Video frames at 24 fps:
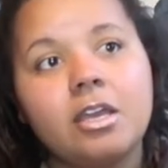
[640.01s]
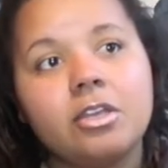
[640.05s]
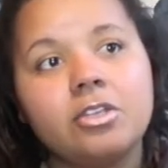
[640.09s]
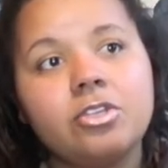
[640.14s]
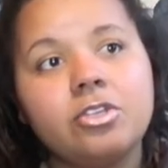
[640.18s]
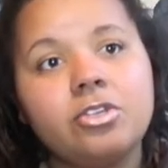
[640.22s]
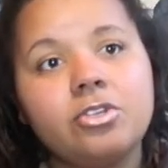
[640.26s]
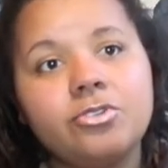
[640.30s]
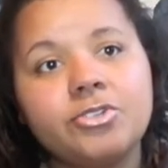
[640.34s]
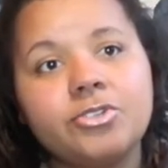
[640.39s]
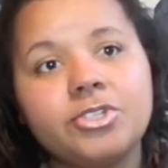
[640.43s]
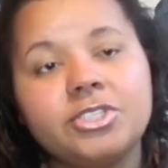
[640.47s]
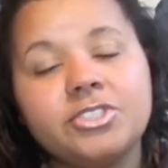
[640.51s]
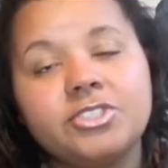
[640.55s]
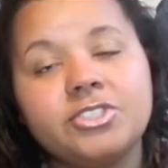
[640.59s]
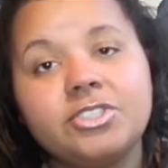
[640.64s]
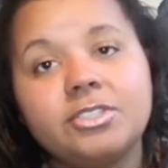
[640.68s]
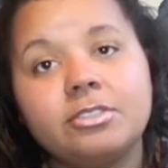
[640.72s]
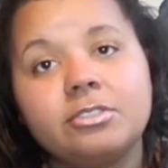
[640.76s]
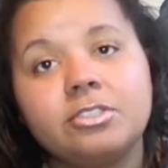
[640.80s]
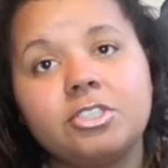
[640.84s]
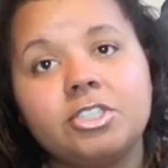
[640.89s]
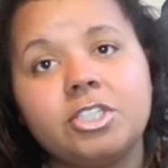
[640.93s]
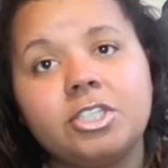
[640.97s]
you can
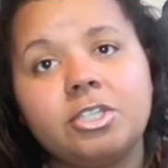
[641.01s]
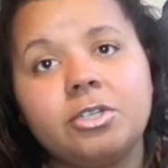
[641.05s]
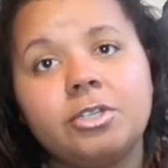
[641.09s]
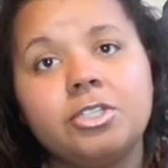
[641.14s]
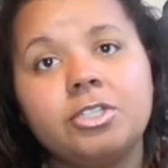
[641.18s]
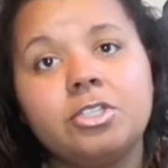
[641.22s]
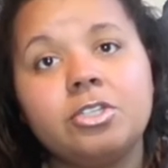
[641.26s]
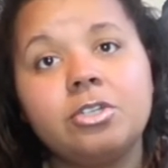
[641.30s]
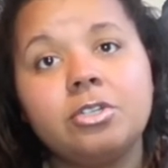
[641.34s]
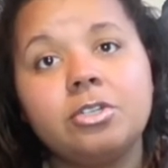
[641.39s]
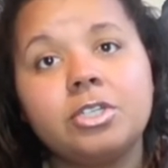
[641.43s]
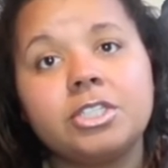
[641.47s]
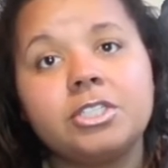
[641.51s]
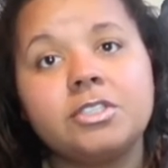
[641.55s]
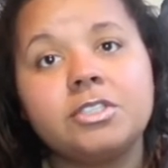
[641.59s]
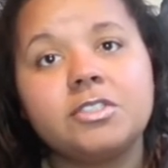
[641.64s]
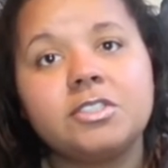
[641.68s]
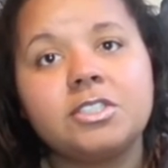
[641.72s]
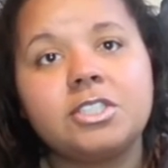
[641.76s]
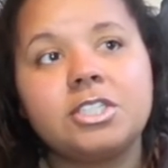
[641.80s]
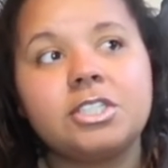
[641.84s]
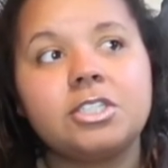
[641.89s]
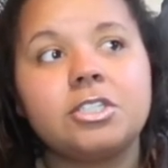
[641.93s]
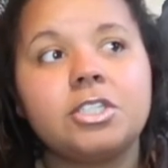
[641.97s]
still do and you can
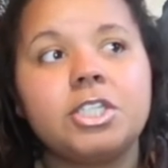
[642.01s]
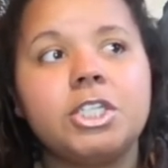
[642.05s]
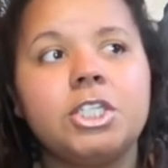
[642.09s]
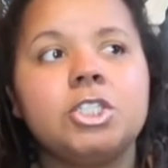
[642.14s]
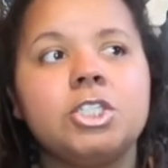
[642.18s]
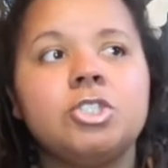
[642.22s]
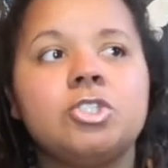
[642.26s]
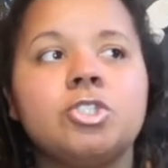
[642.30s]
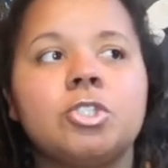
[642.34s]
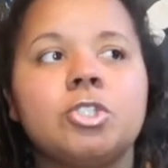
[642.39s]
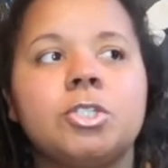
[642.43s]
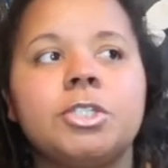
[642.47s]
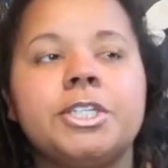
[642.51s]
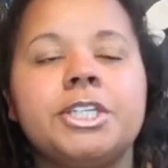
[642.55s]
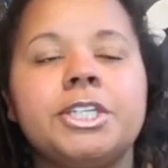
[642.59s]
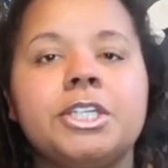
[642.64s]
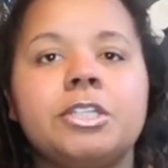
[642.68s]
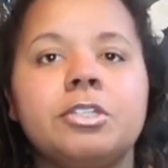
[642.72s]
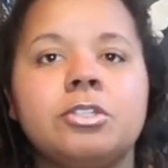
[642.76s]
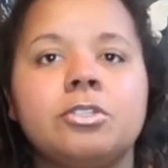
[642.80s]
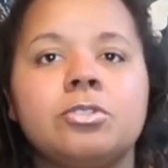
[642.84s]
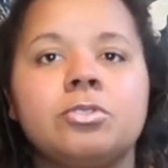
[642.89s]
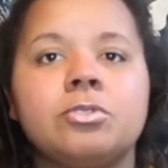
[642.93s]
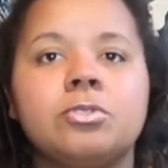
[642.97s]
still enjoy
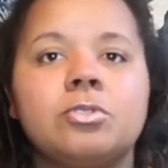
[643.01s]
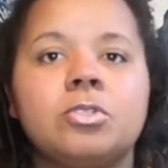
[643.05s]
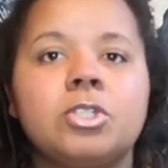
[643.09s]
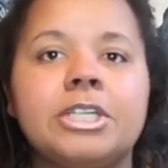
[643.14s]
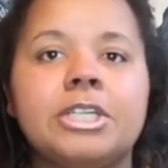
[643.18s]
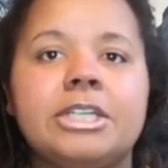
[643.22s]
Yule,